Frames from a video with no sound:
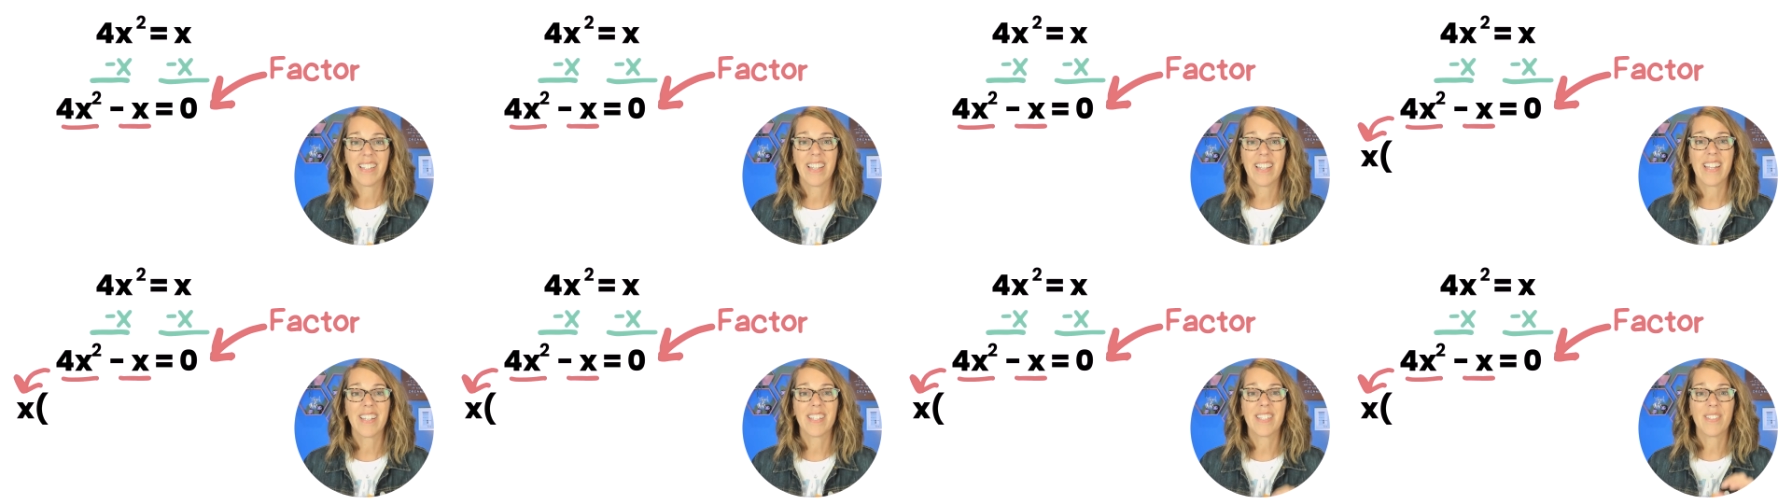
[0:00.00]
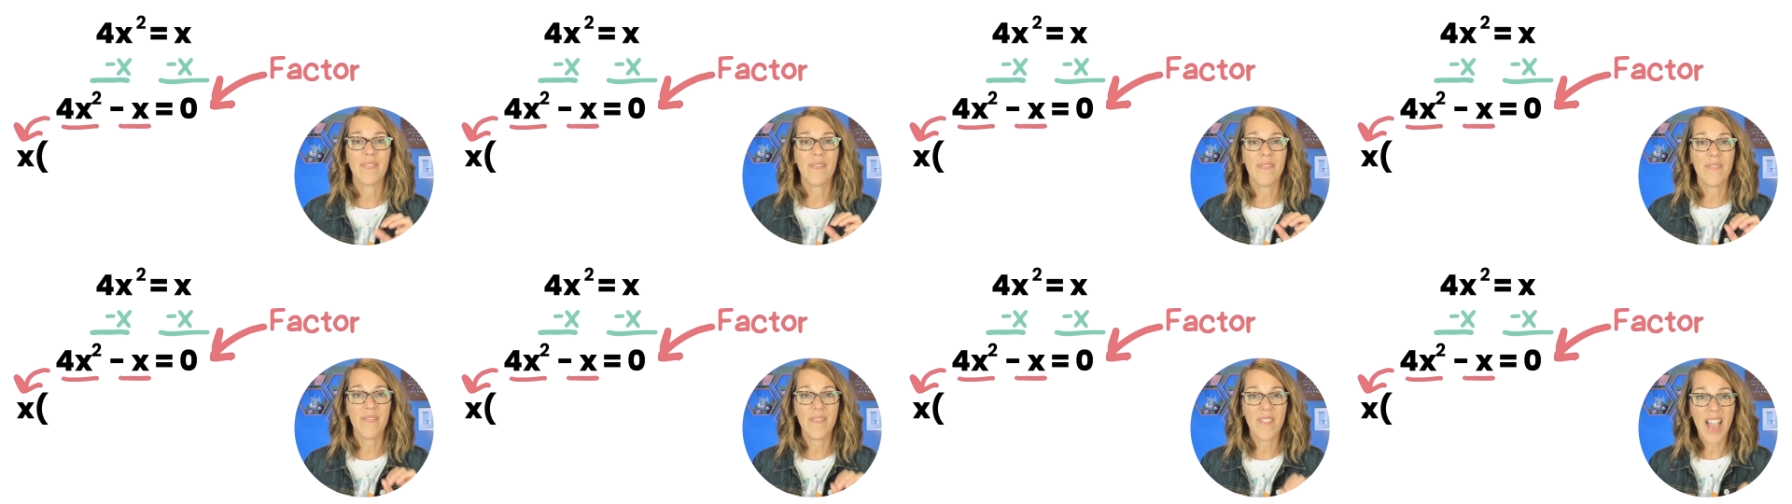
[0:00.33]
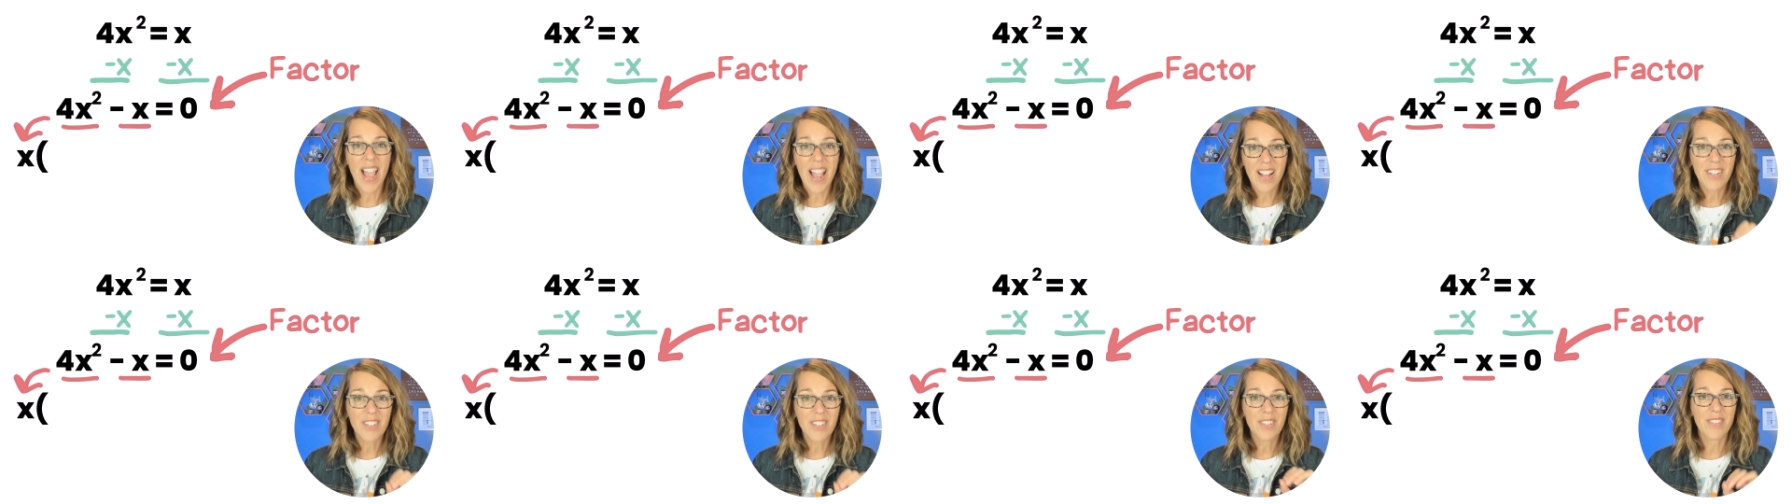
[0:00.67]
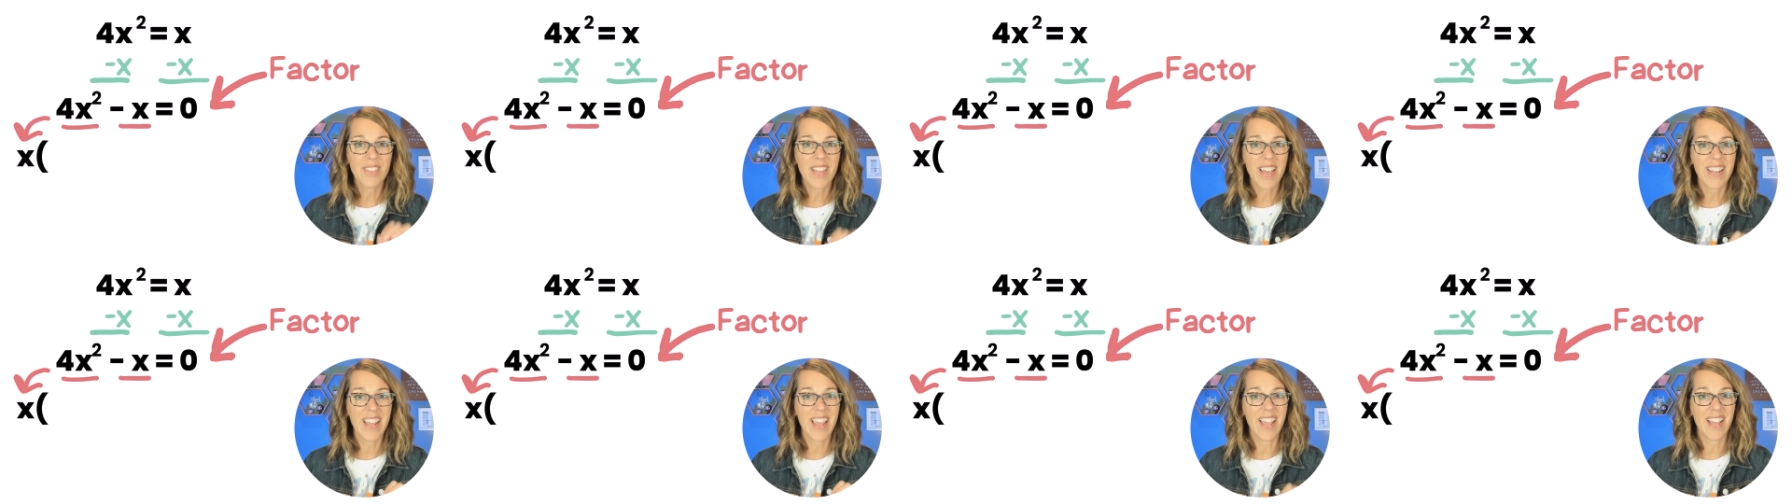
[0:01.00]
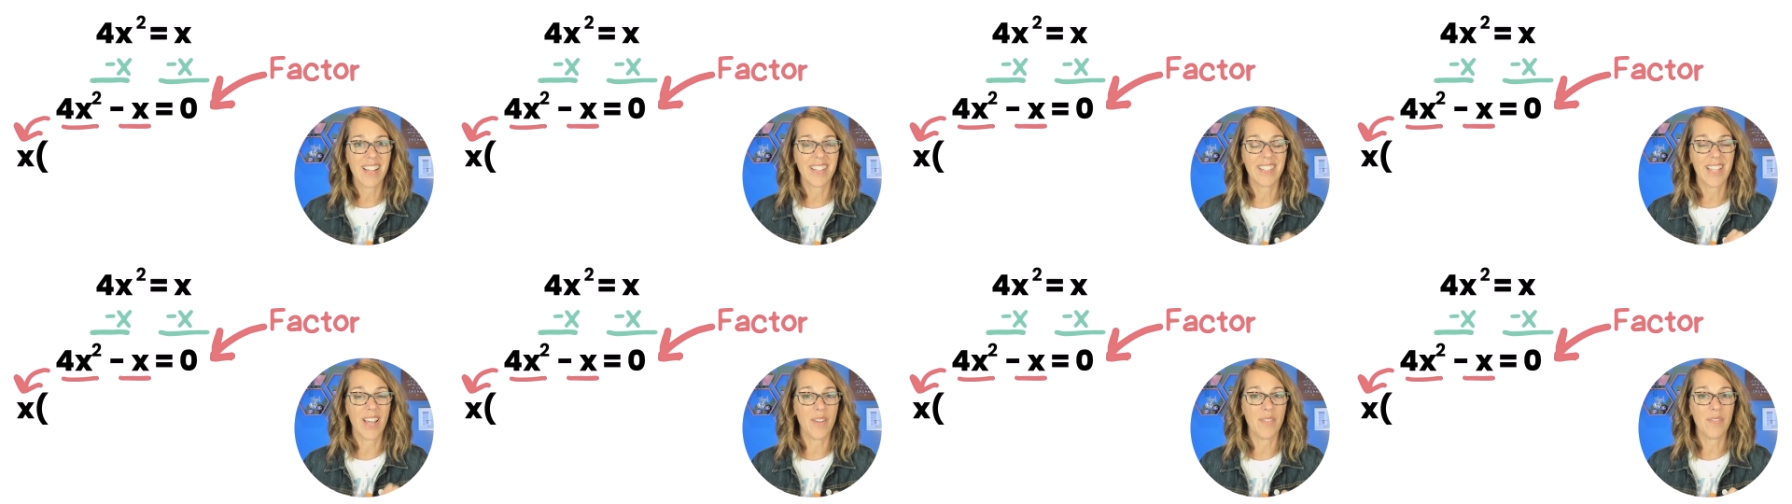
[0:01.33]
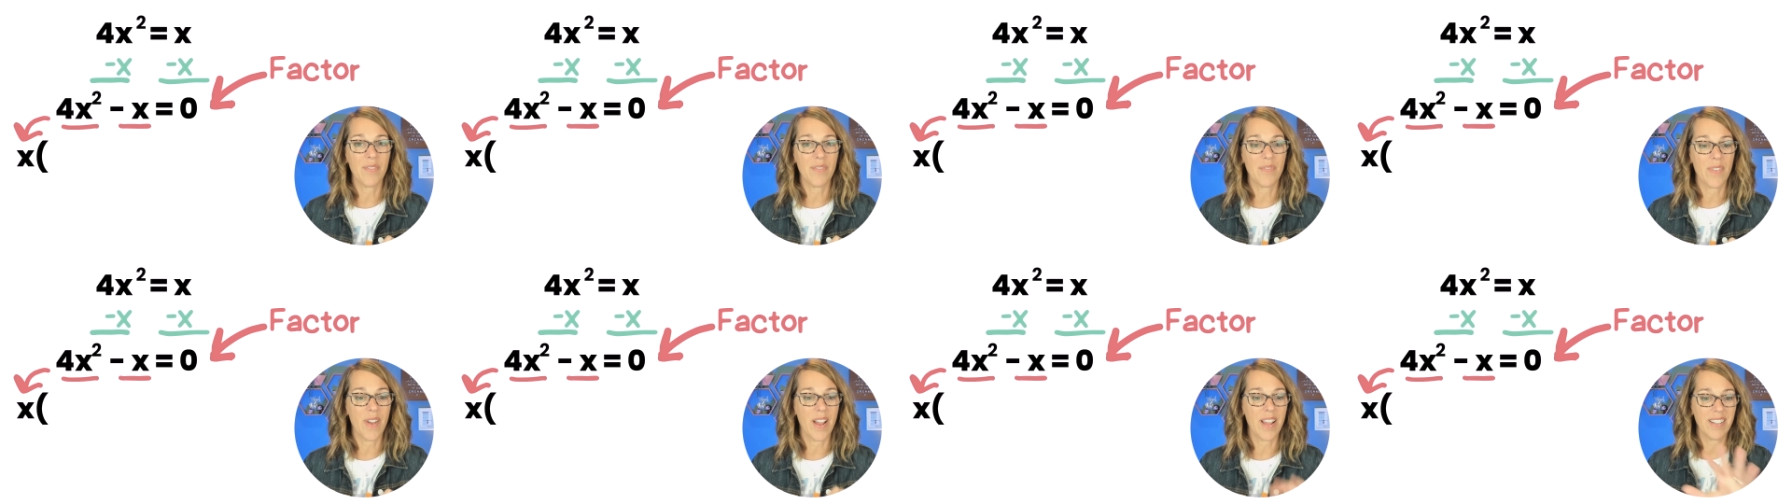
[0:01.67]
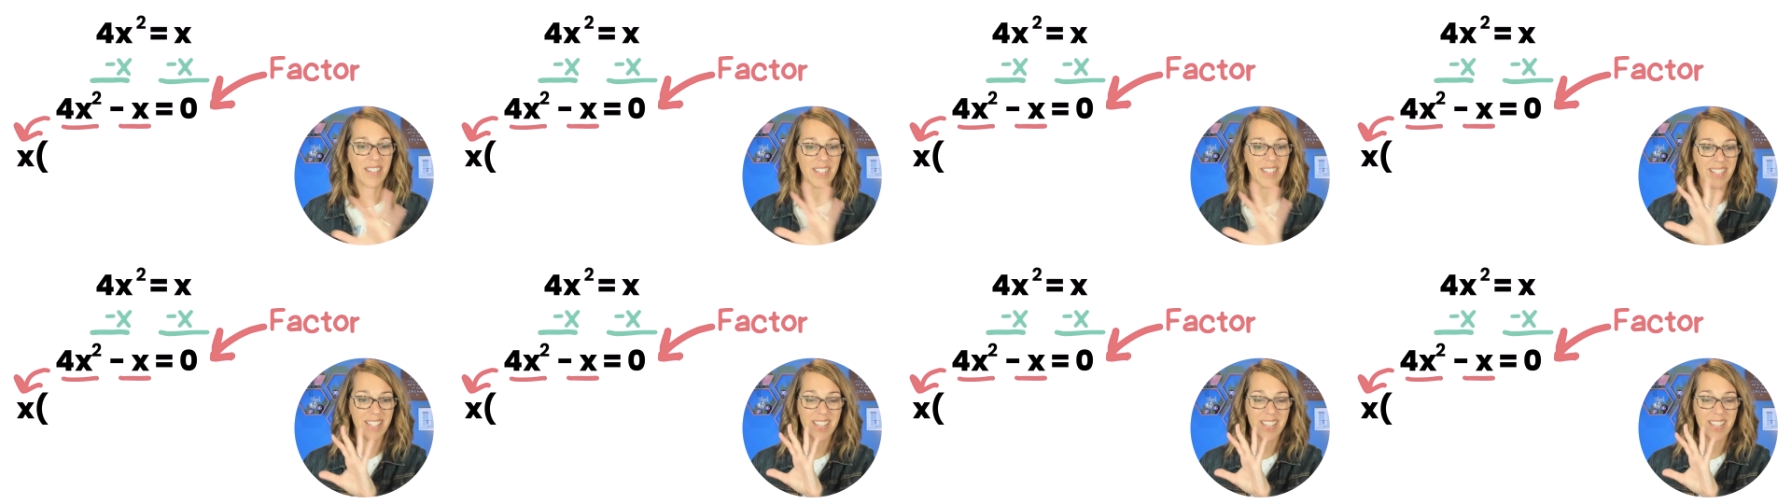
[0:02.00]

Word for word: Let's factor that x out in front.